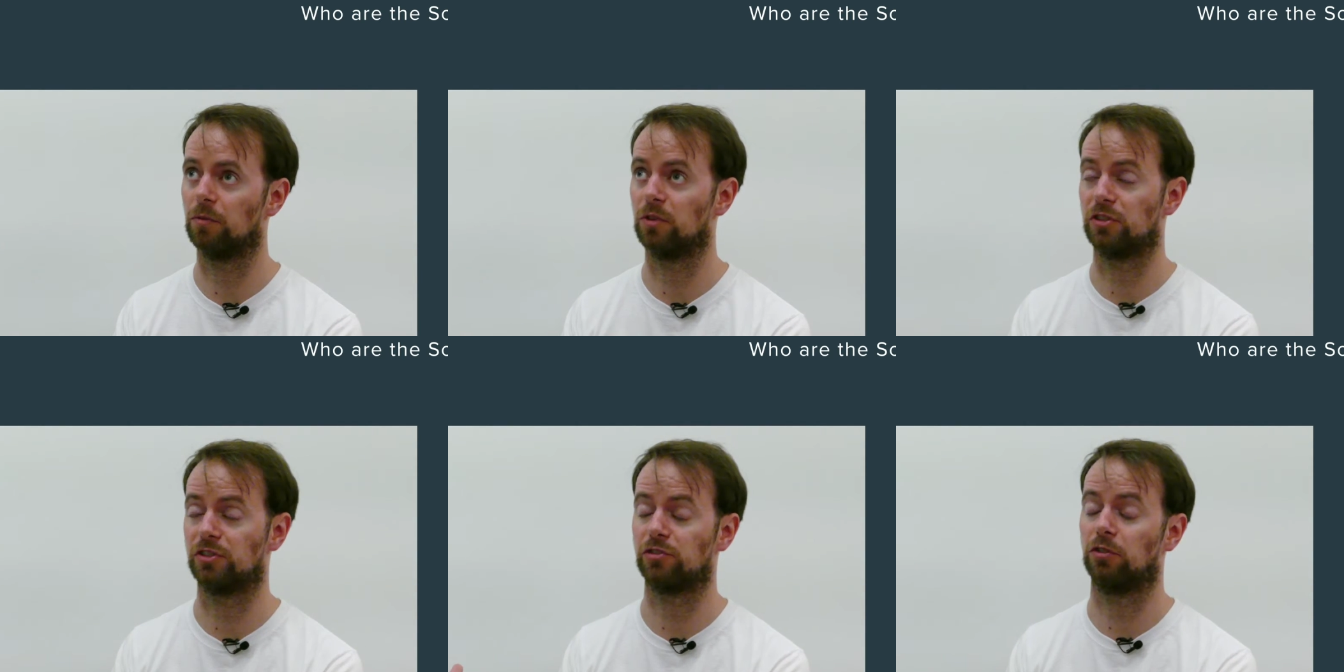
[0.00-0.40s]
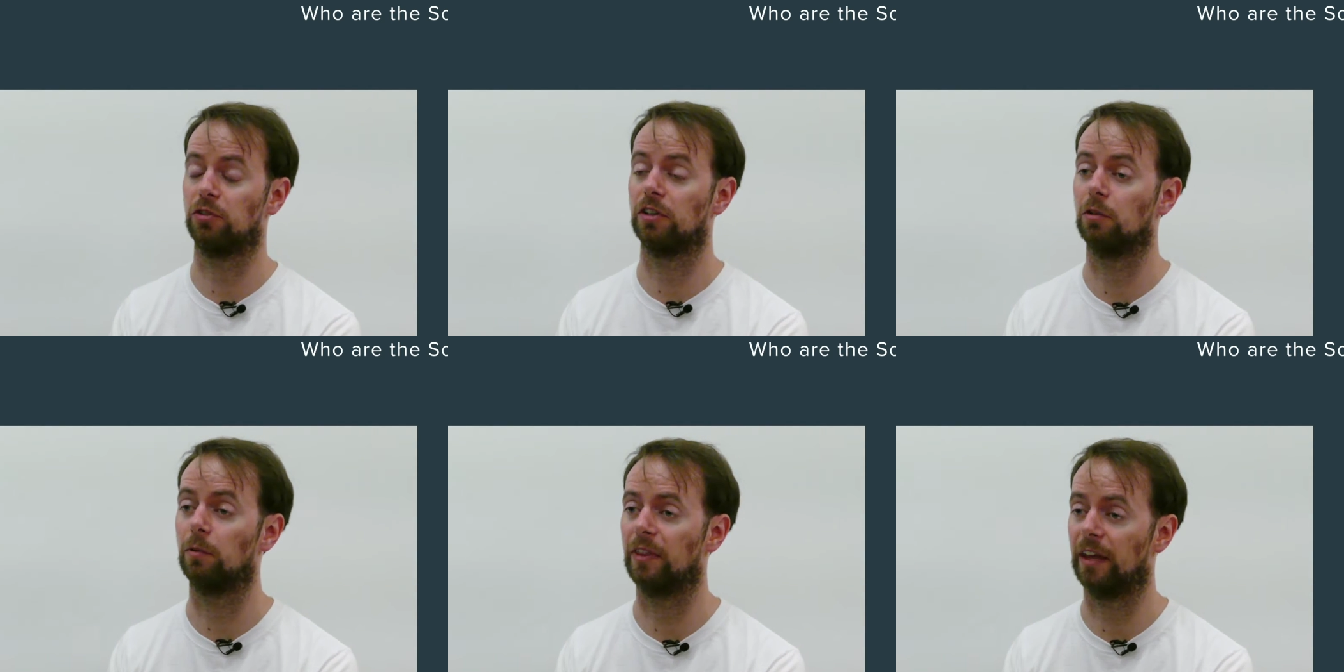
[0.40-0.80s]

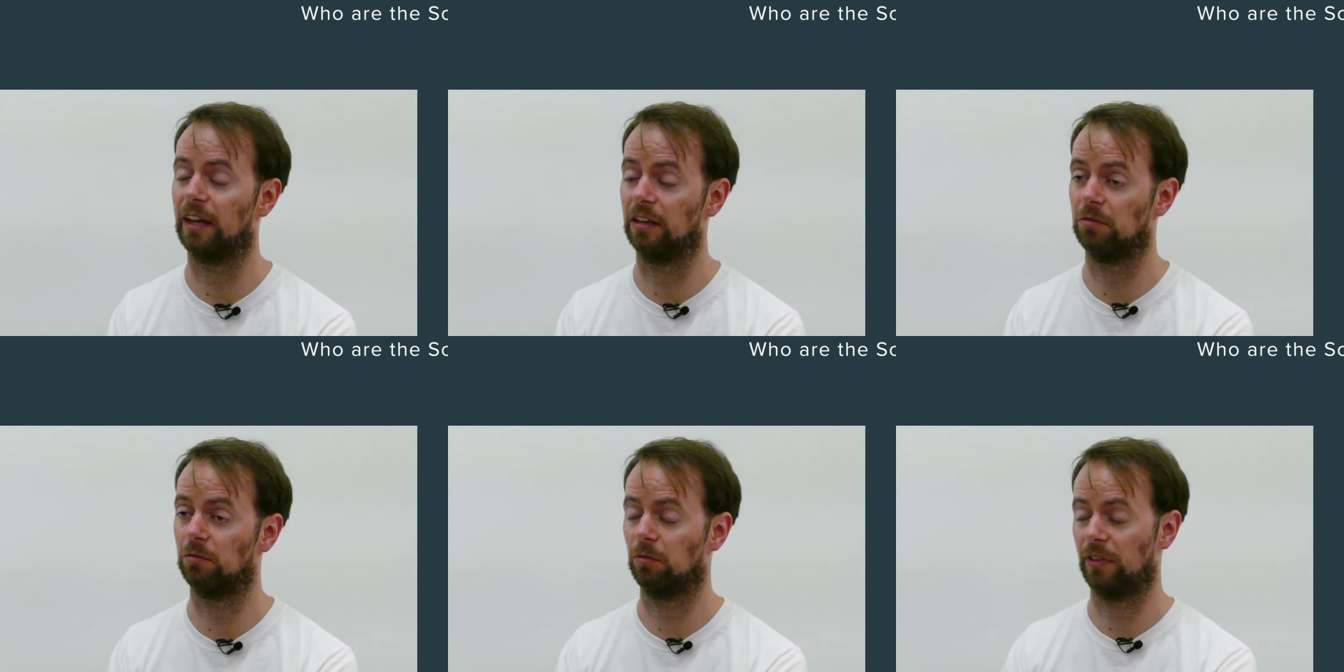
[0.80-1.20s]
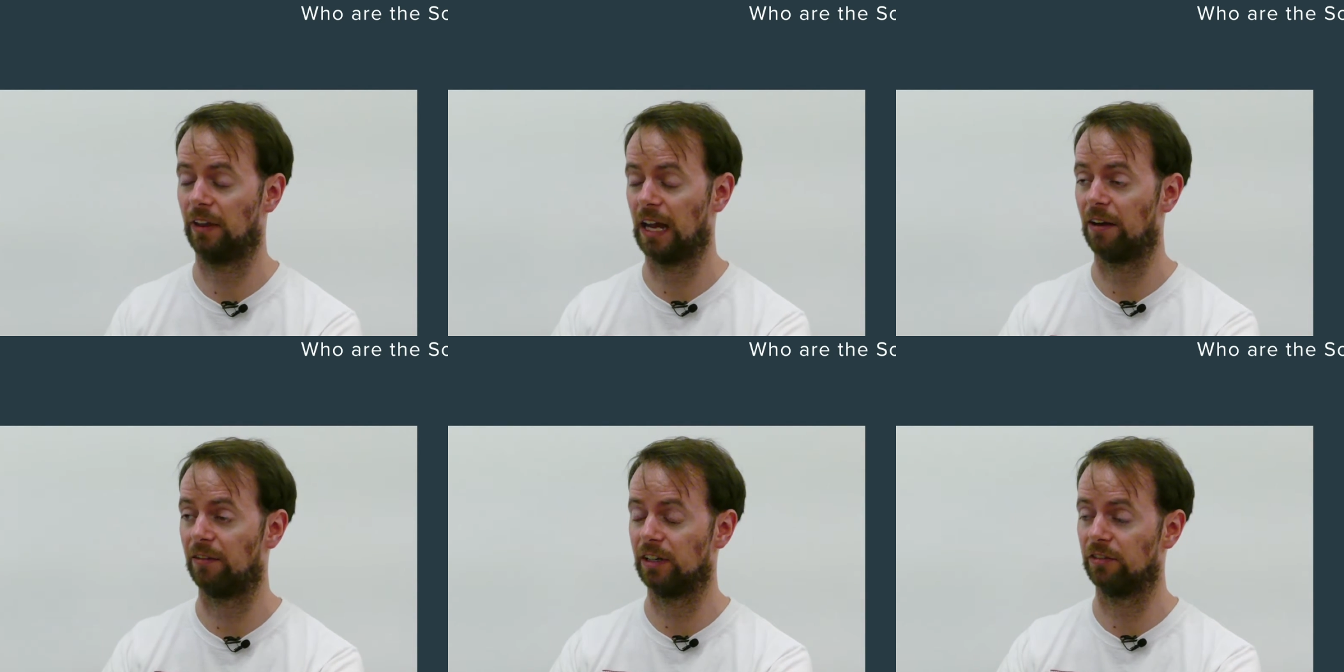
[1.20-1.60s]
stronger when they
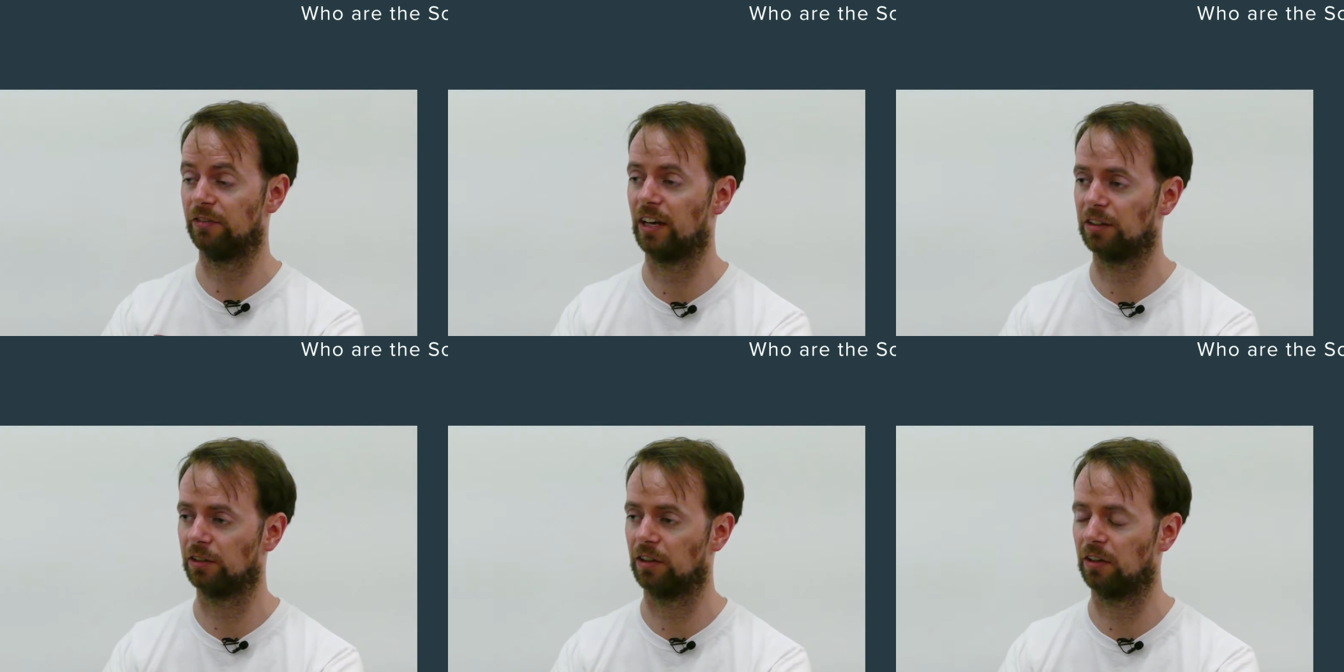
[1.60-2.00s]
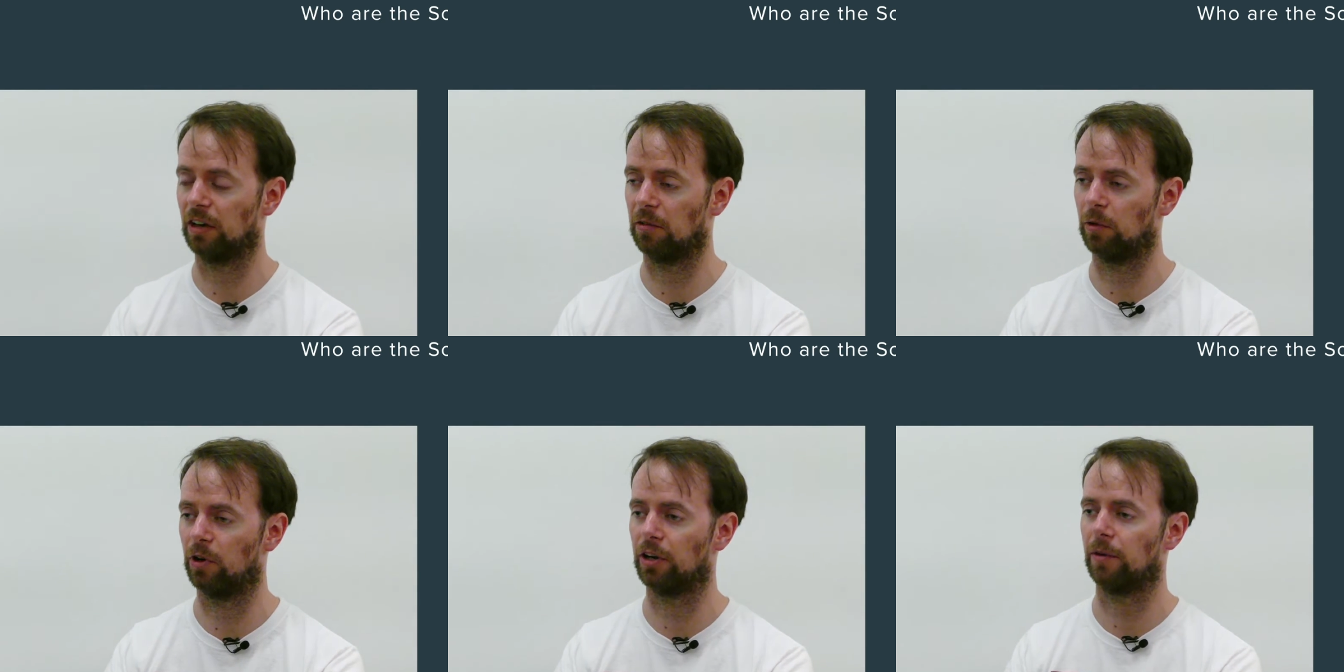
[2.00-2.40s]
have any effect on the
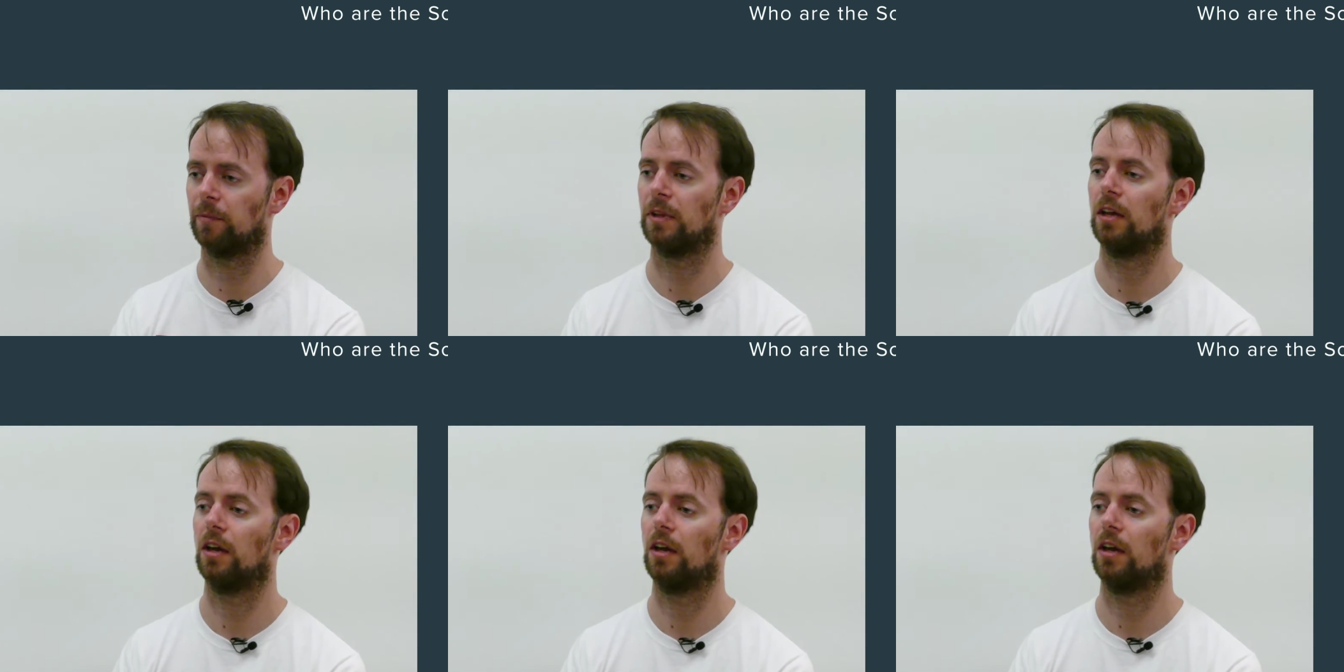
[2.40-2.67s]
network.